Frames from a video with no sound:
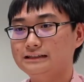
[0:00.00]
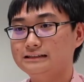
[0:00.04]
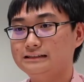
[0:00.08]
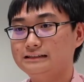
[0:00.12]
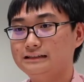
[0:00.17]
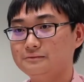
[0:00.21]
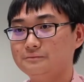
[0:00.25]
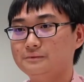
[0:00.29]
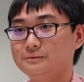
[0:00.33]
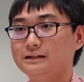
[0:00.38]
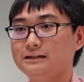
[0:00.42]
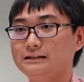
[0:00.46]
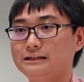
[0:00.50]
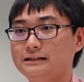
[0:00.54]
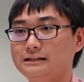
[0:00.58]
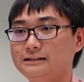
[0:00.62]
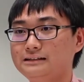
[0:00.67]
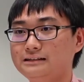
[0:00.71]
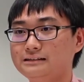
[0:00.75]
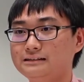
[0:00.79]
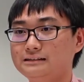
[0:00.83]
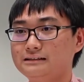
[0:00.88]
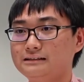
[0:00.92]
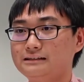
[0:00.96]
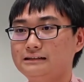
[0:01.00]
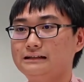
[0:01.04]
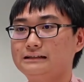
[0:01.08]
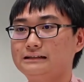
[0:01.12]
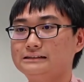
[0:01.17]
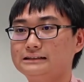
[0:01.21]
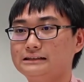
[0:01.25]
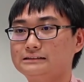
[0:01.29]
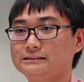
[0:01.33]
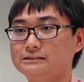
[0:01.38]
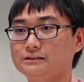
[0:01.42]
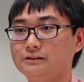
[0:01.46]
deep learning in the
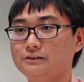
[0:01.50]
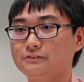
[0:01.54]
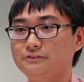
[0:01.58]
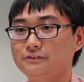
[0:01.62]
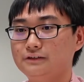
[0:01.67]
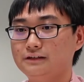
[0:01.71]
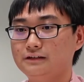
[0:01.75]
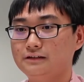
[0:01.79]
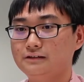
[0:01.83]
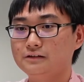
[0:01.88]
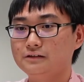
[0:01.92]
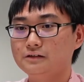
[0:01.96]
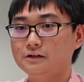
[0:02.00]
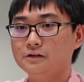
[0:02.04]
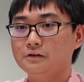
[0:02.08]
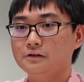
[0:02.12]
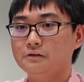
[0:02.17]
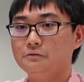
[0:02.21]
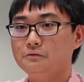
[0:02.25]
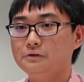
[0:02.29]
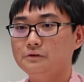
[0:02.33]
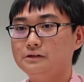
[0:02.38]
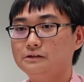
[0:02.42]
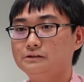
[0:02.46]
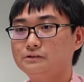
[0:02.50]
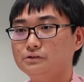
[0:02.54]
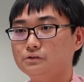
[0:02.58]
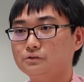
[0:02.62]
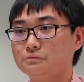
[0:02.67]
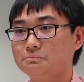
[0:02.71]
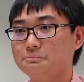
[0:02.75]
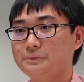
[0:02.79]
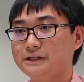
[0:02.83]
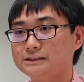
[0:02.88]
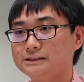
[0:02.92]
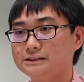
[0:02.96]
sense of we
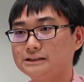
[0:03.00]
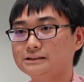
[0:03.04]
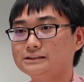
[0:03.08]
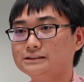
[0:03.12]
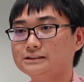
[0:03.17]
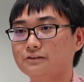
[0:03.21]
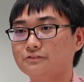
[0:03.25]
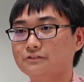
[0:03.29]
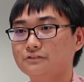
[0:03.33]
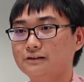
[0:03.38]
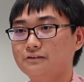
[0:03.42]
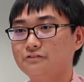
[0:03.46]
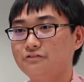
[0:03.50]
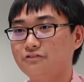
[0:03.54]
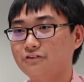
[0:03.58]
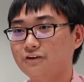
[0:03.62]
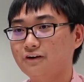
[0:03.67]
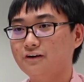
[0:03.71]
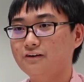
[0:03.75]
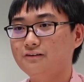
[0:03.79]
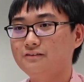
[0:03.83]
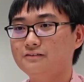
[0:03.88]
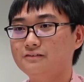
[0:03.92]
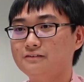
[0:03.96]
took pictures of the floor